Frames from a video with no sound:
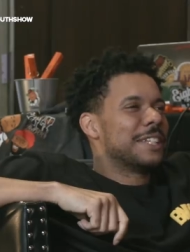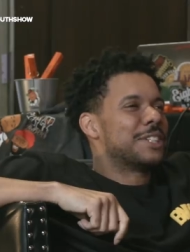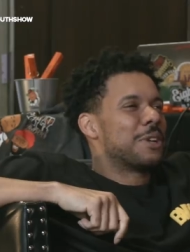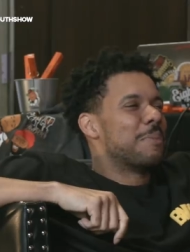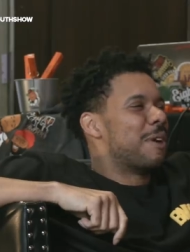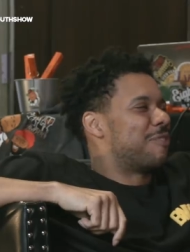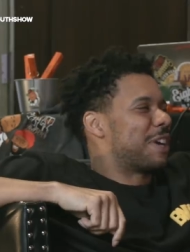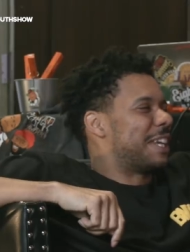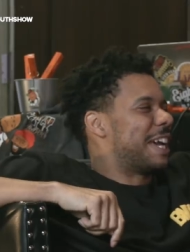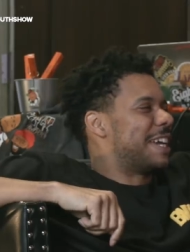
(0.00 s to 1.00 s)
Get your
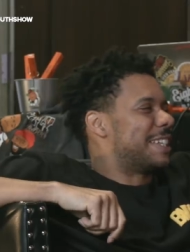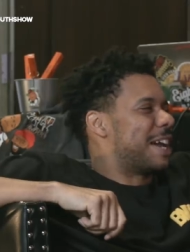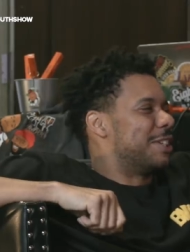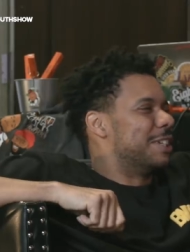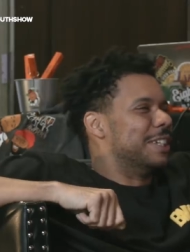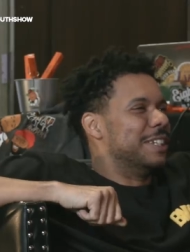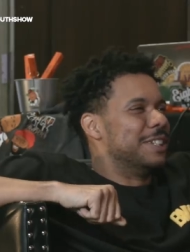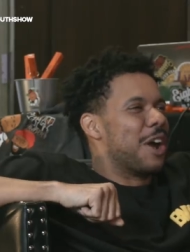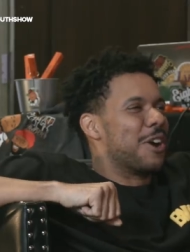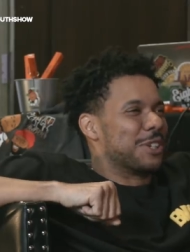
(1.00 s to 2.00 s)
motherfucking ass out of here,
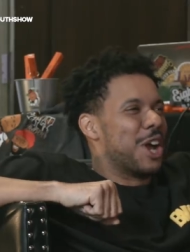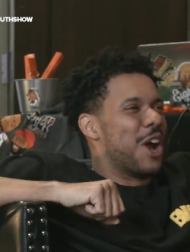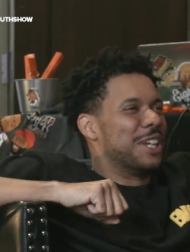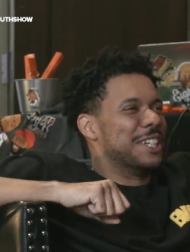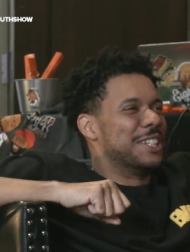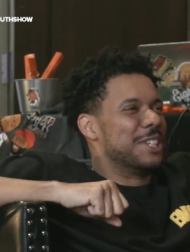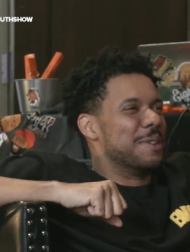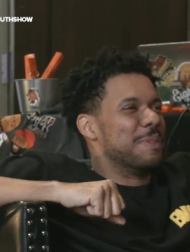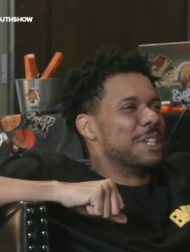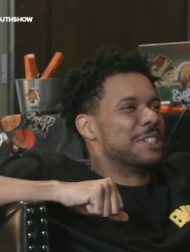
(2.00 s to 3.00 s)
dog yawning and
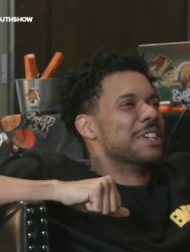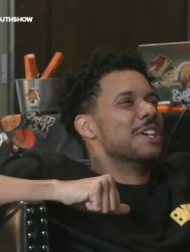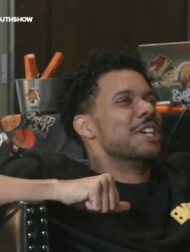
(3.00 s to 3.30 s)
shit, man. He's